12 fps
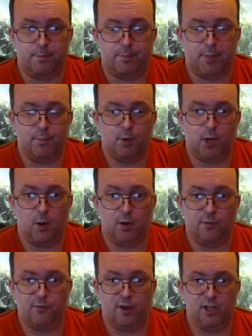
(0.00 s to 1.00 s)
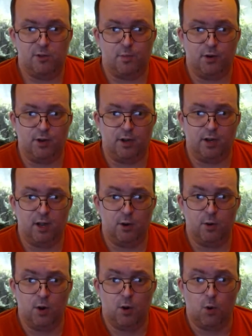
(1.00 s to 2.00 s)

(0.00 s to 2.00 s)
people go on Facebook and go,